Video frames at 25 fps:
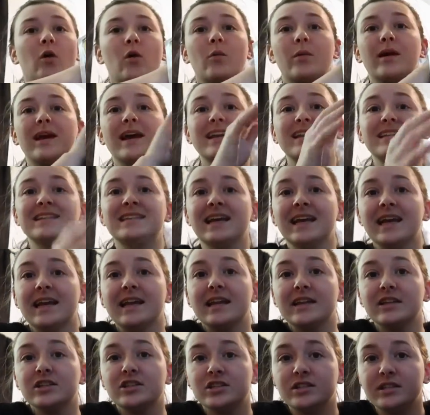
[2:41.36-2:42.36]
we got a
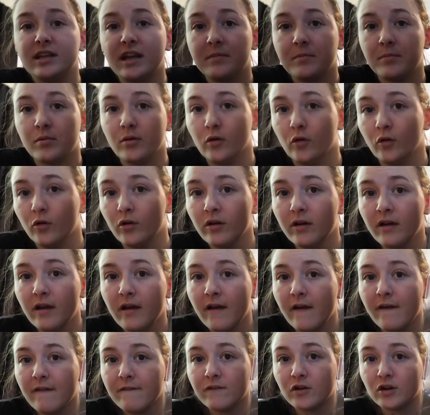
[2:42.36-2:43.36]
10-inch Deadpool
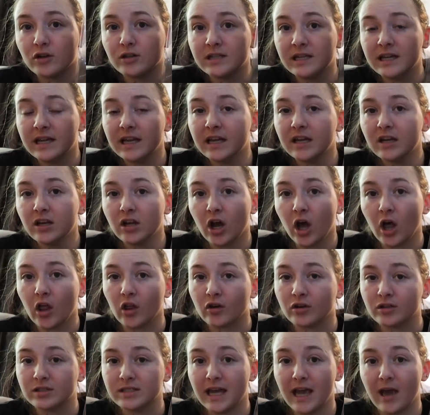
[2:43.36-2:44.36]
for
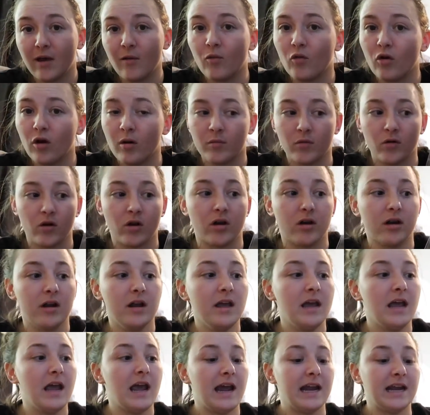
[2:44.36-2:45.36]
$10 at Walmart.
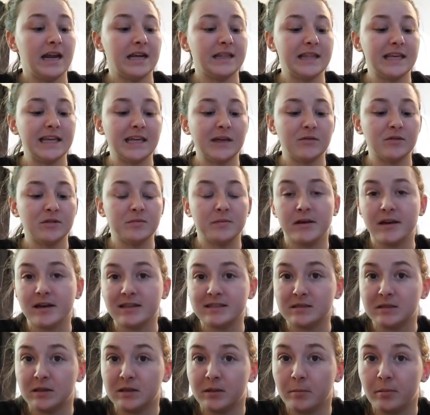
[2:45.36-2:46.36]
And I think it was
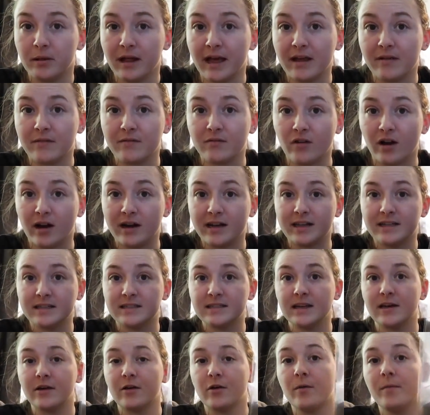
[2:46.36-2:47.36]
because of the Black Friday
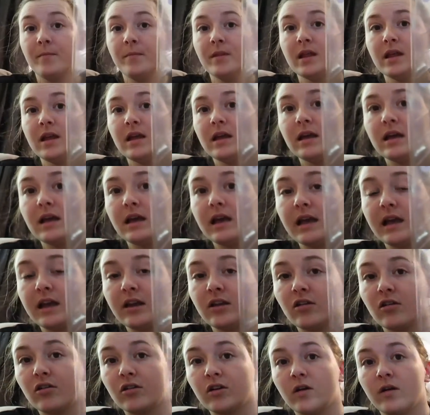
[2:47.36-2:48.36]
sale.
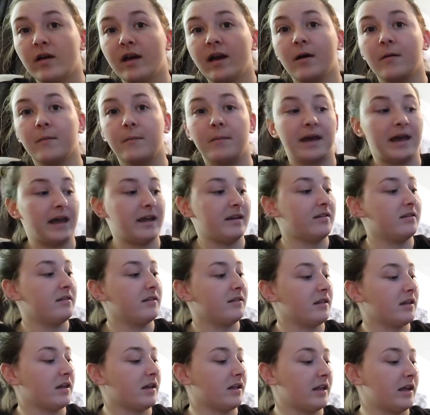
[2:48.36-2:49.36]
And y'all know how bad
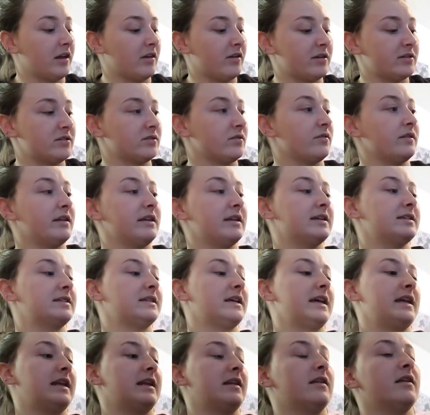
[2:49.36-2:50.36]
the glare is on
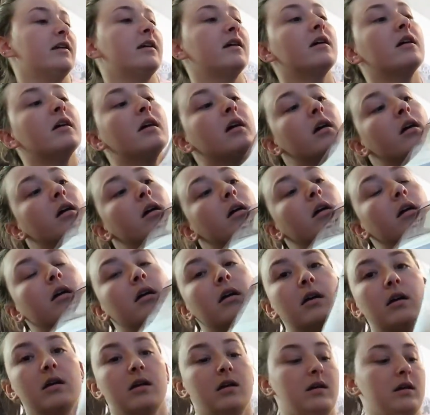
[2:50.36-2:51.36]
this. And
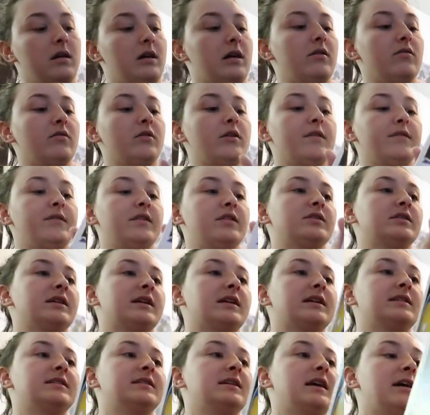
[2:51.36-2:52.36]
I don't know if there's
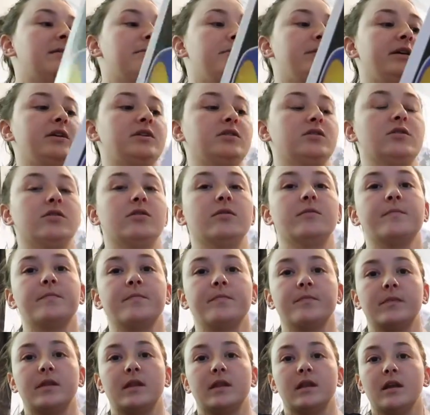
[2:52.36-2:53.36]
like a side picture.
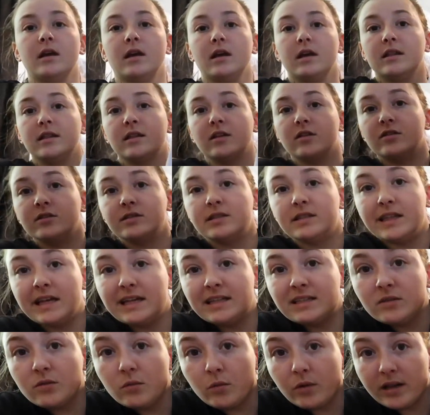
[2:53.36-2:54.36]

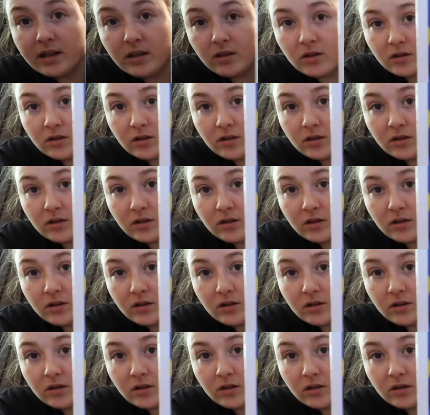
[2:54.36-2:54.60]
That's what he